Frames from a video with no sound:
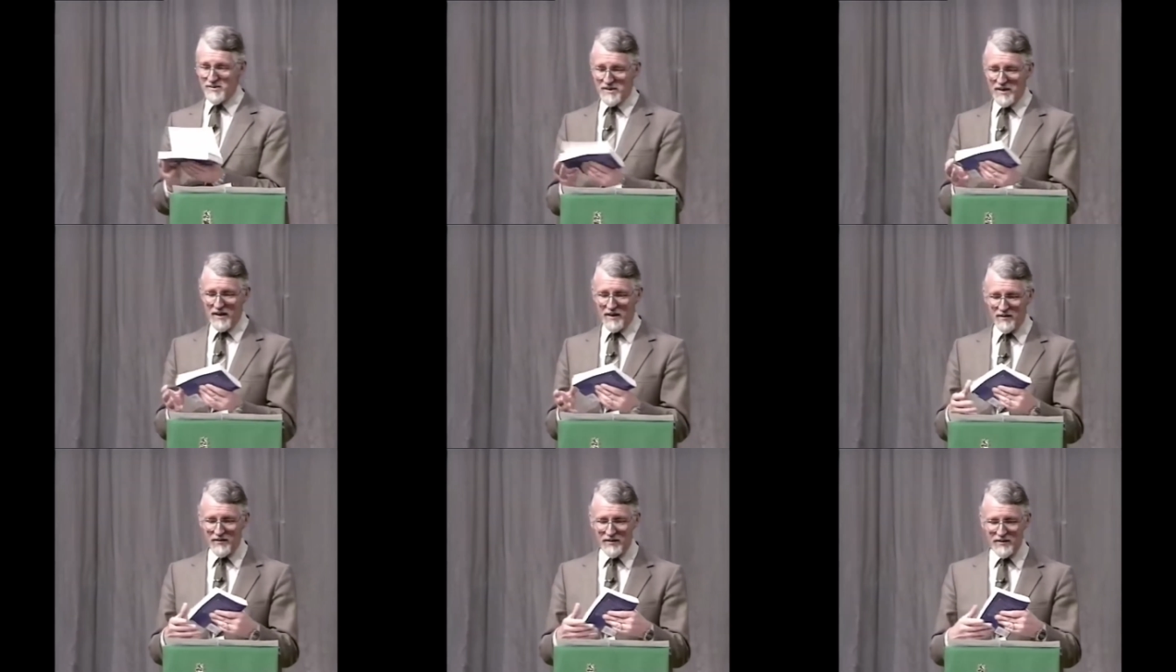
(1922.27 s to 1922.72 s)

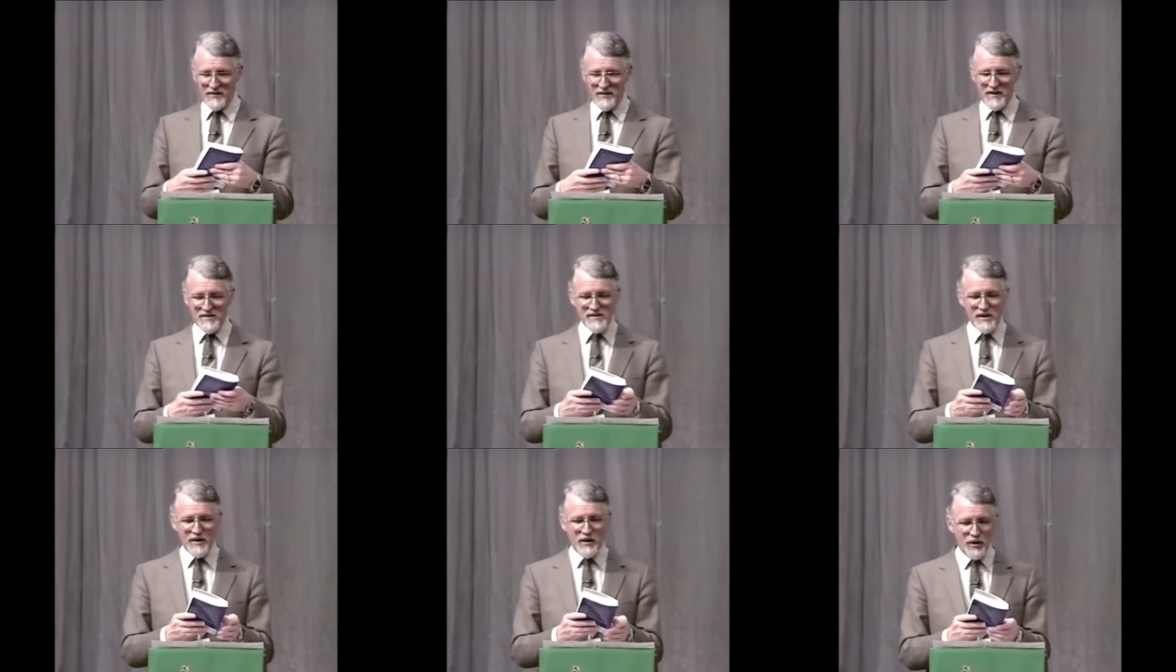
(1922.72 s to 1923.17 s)
say that
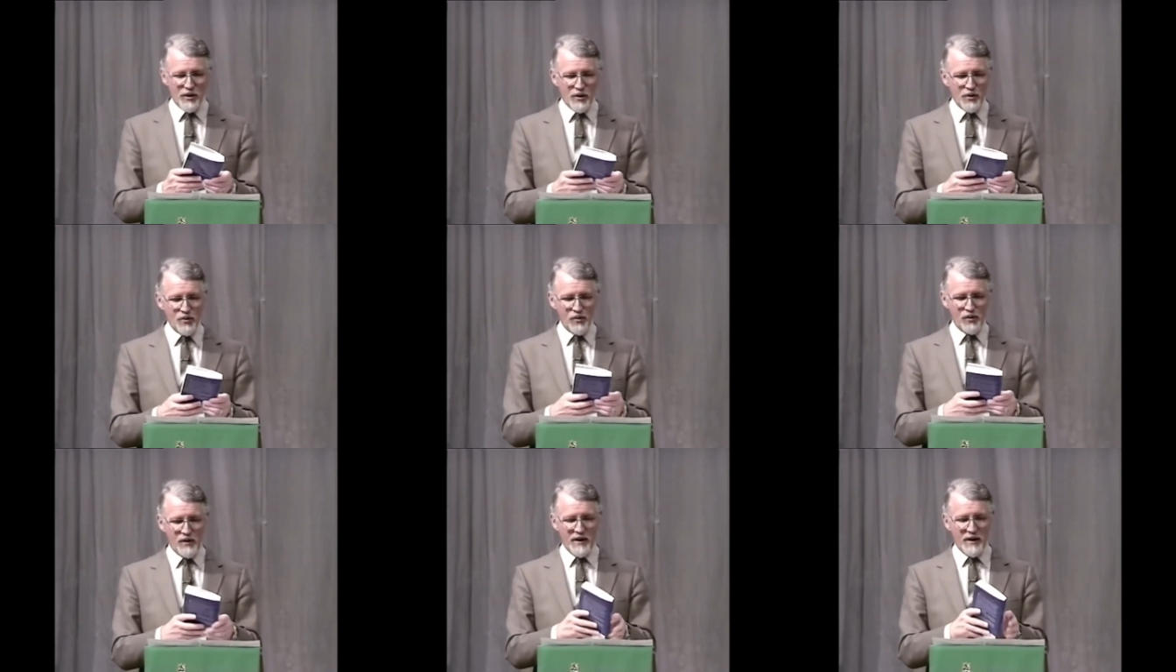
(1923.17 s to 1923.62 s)
there's a
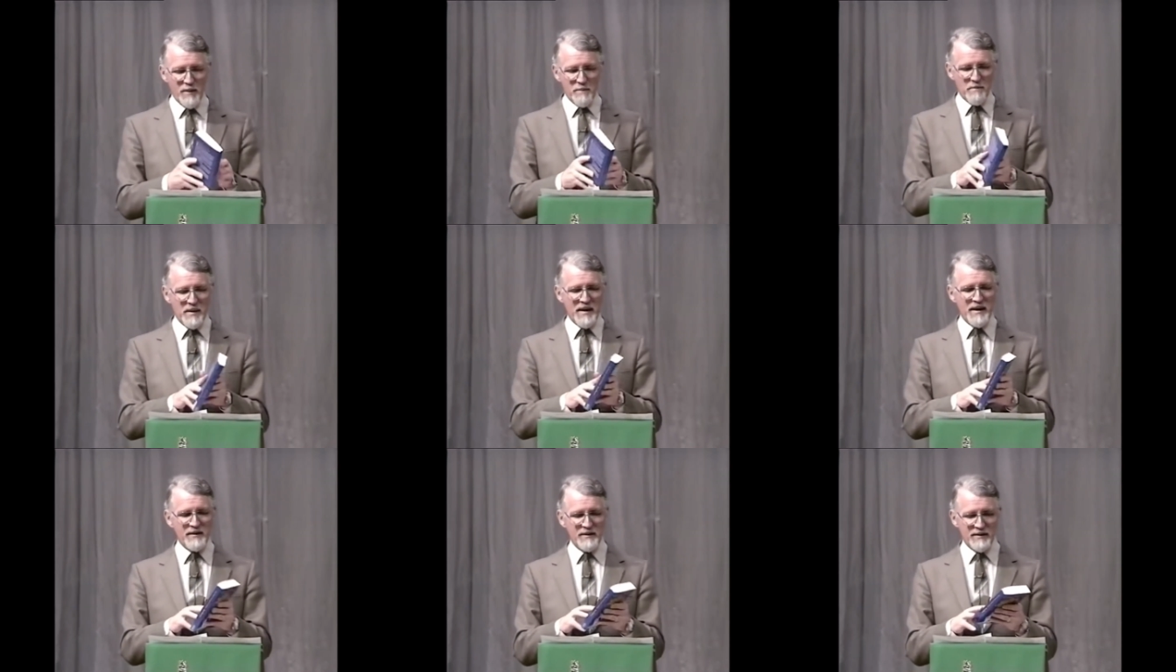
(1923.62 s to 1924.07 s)
whole
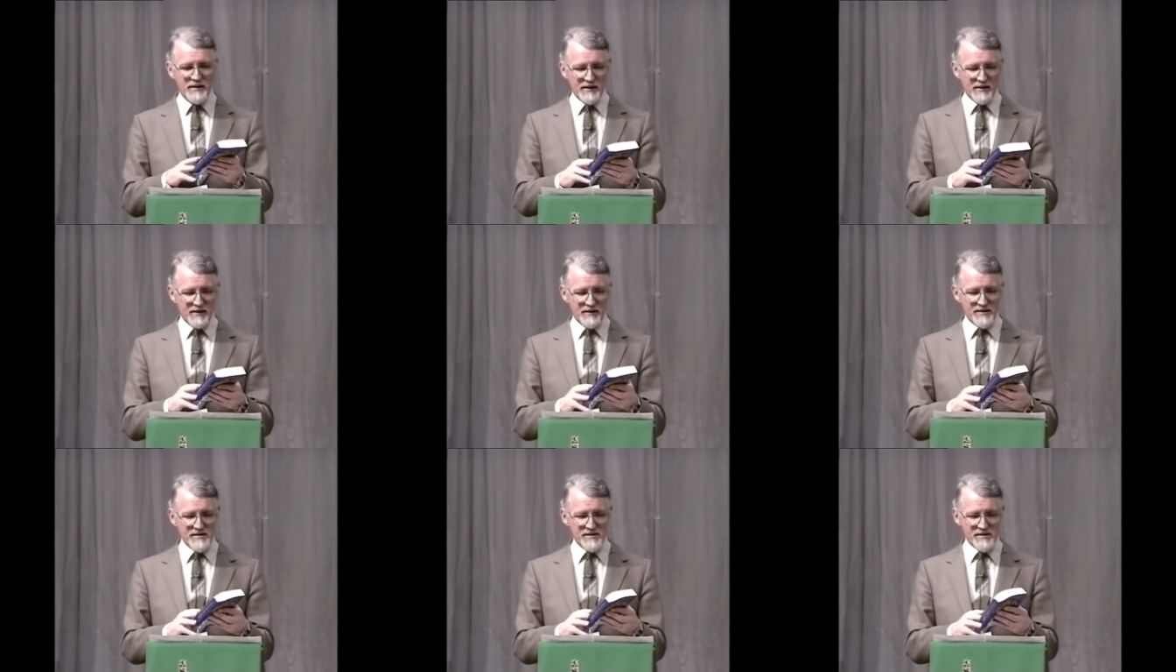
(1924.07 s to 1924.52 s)

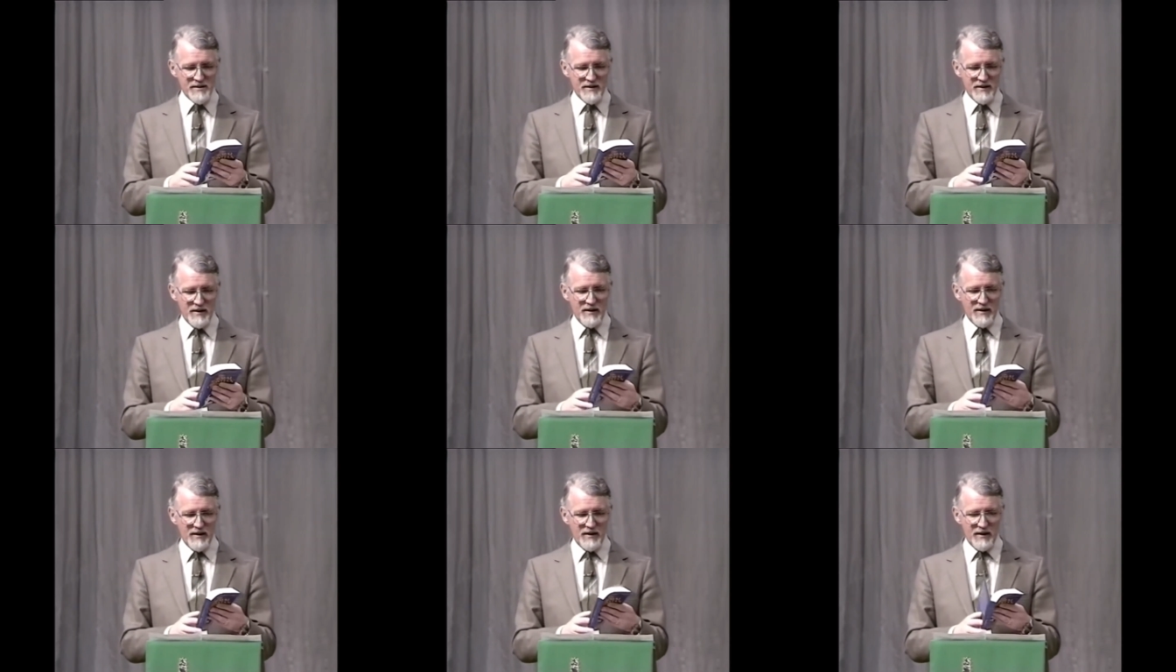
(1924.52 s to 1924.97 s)
appendix
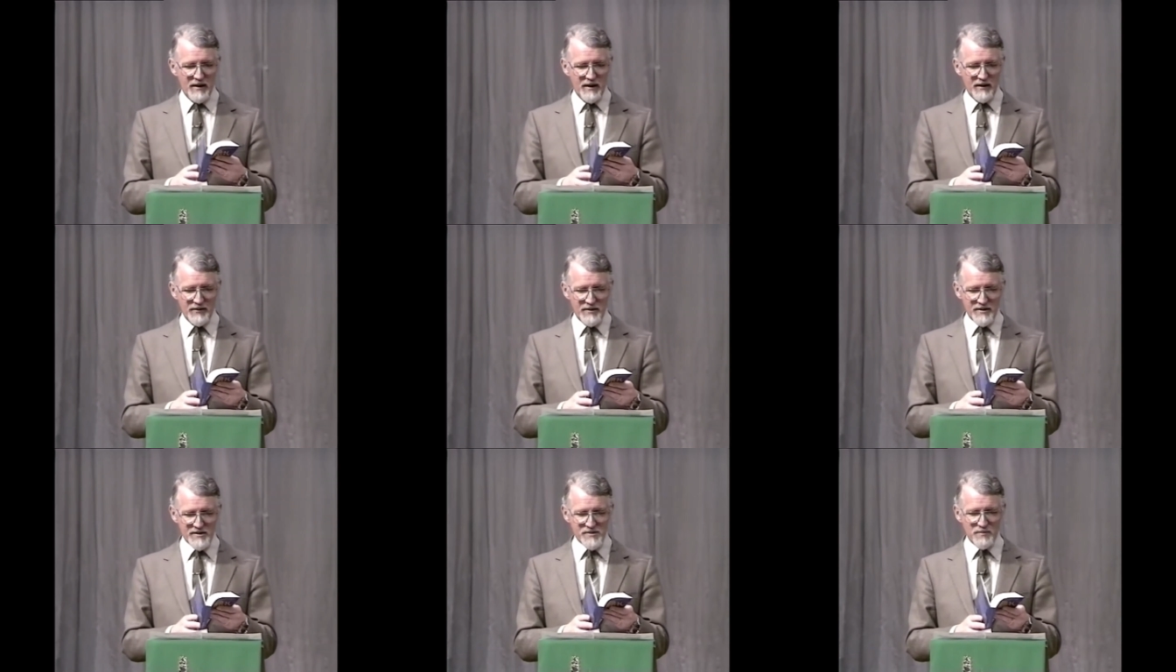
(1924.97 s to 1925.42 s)

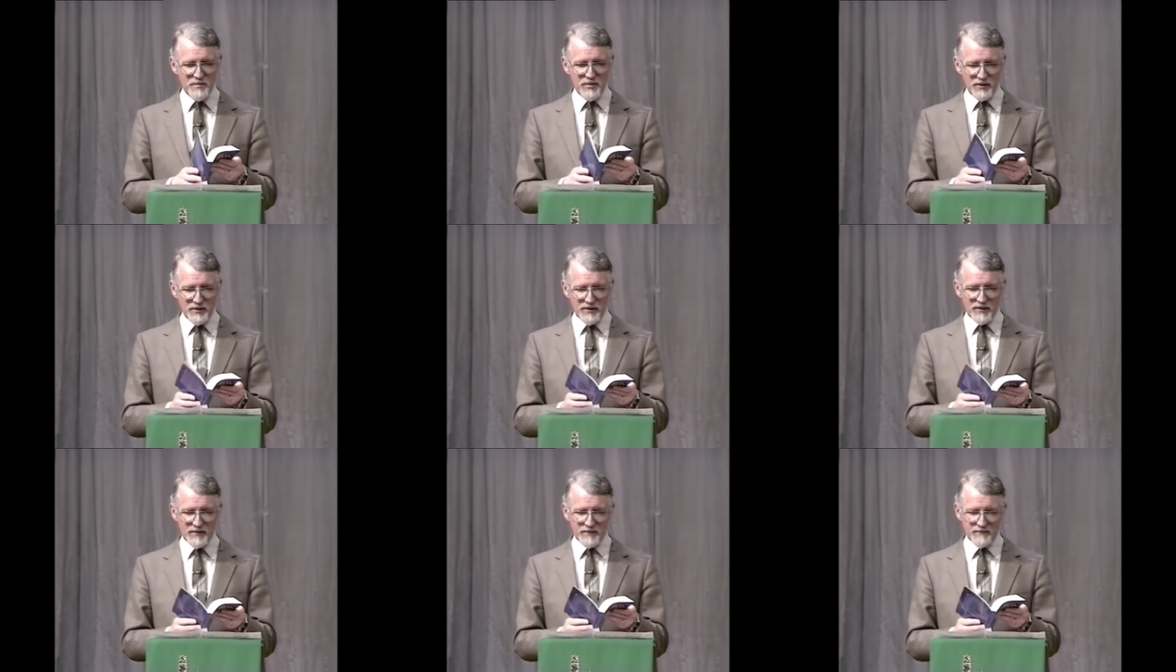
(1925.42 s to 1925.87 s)
in this
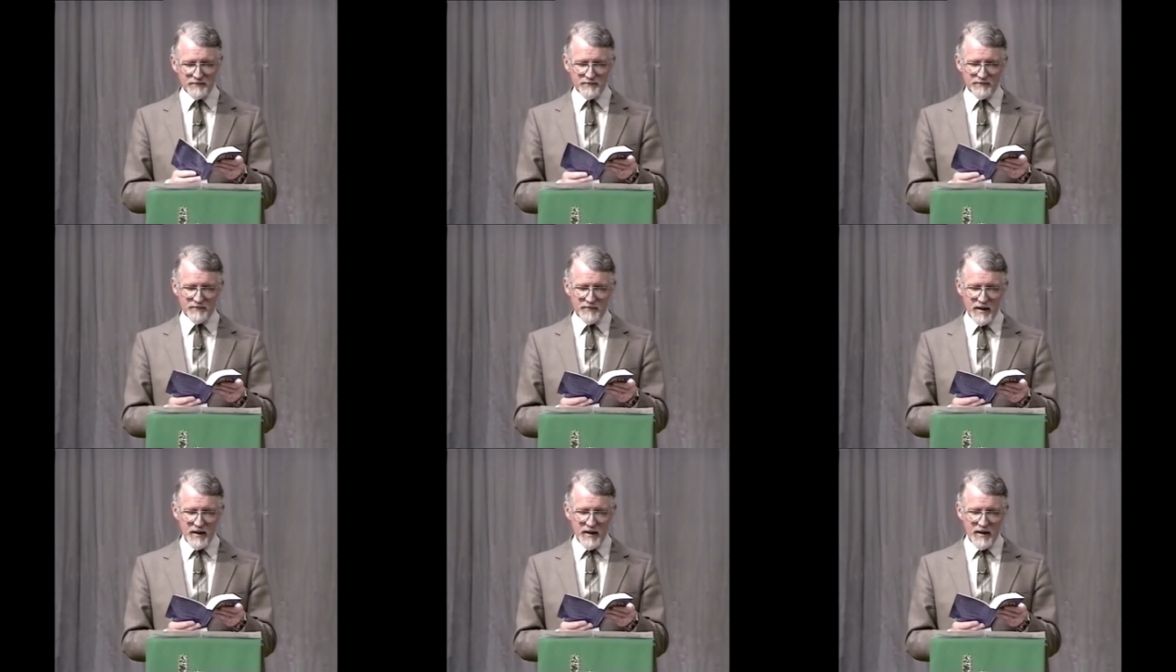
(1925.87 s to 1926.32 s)
book
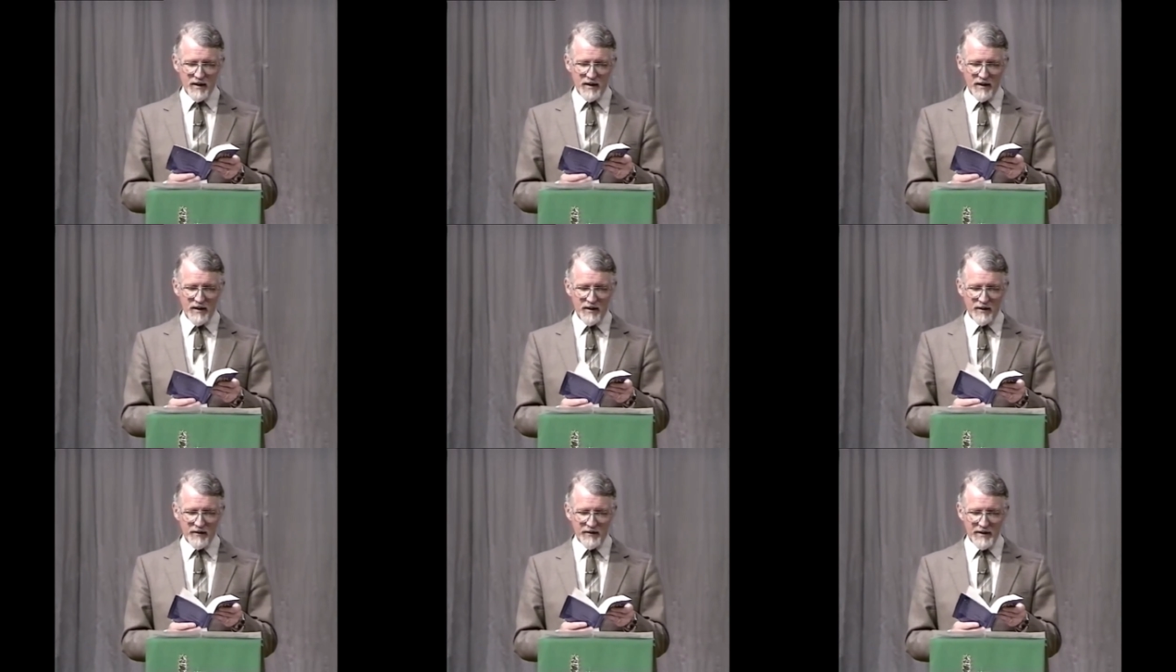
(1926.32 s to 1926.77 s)

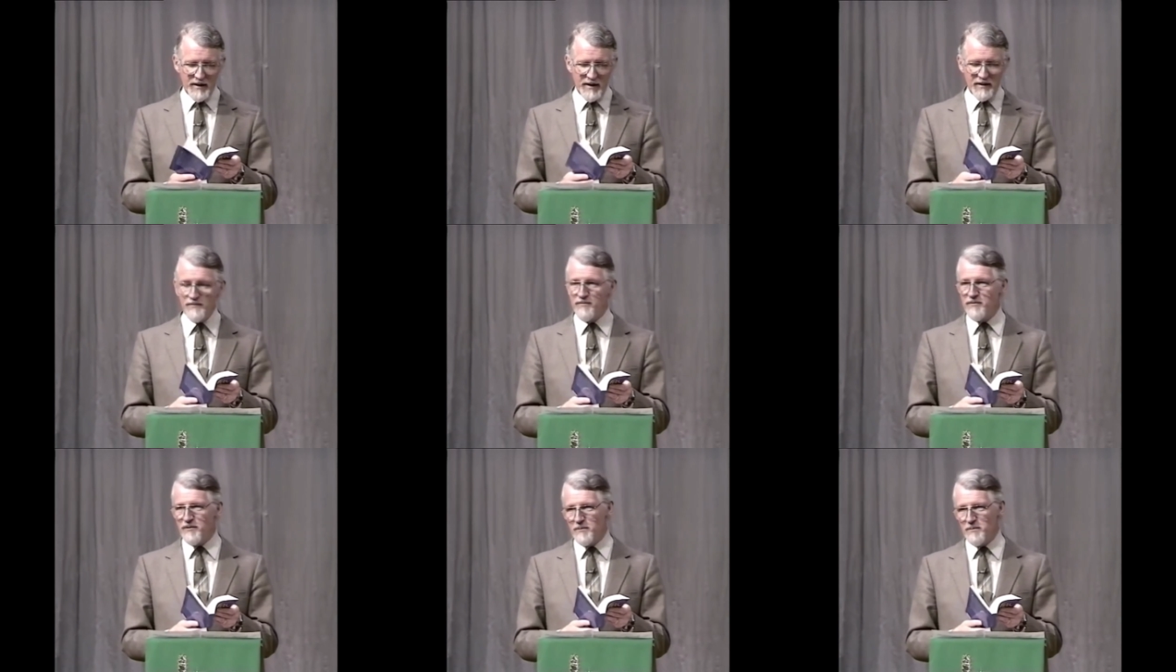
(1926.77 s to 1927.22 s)
on
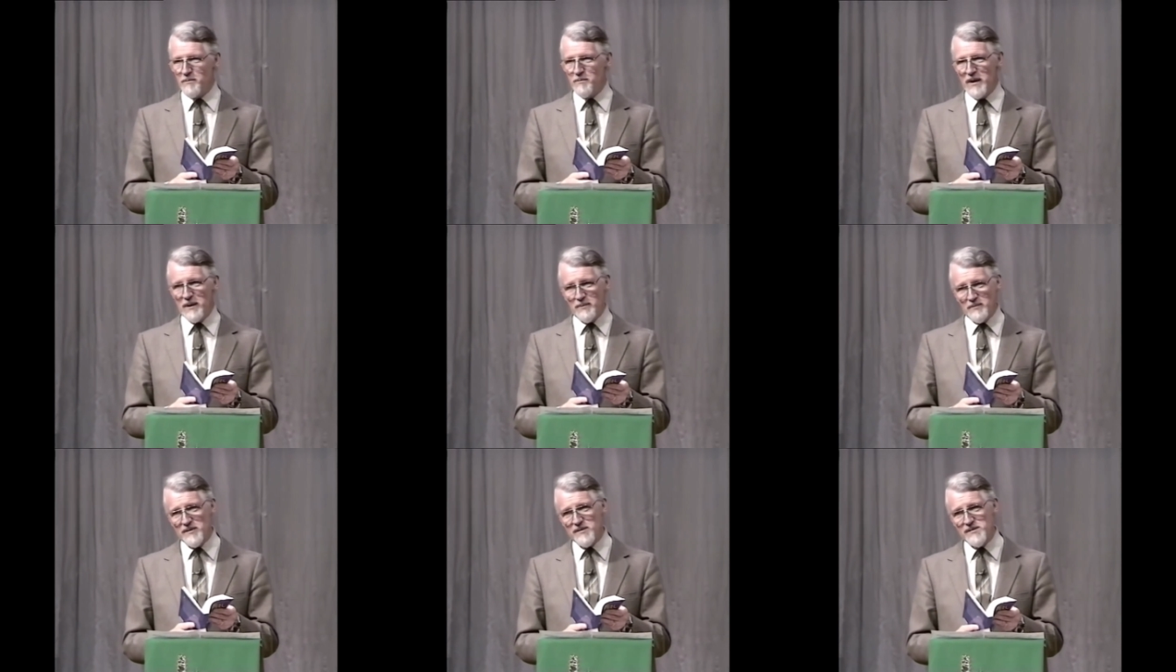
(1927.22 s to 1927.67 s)
infant
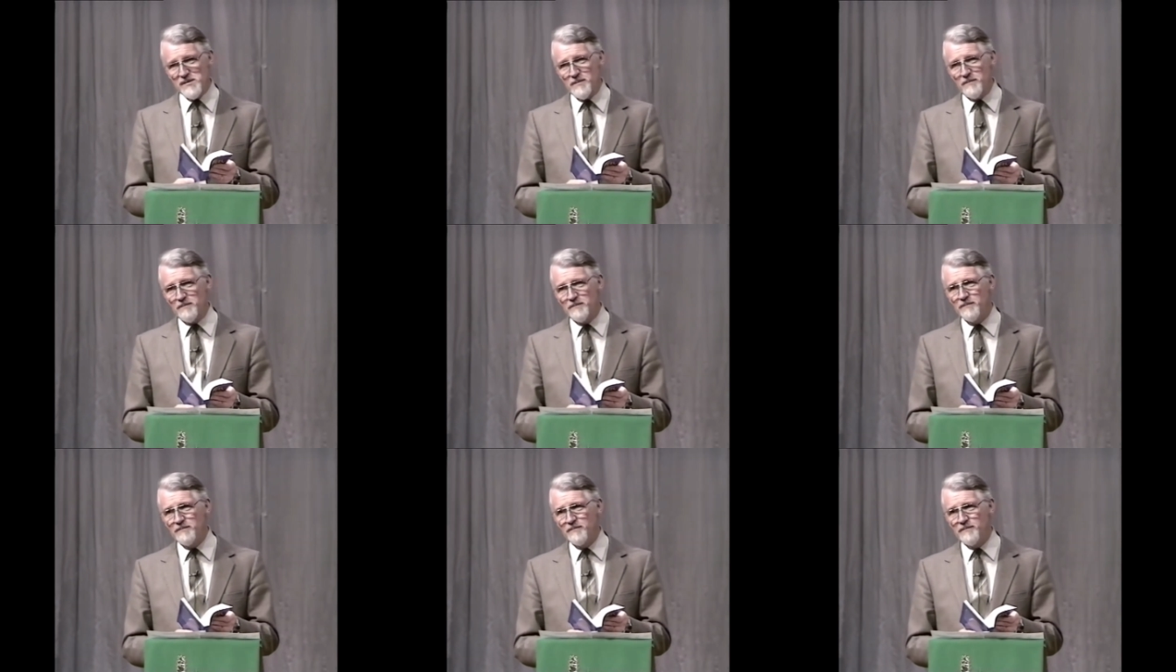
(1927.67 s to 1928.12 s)
baptism,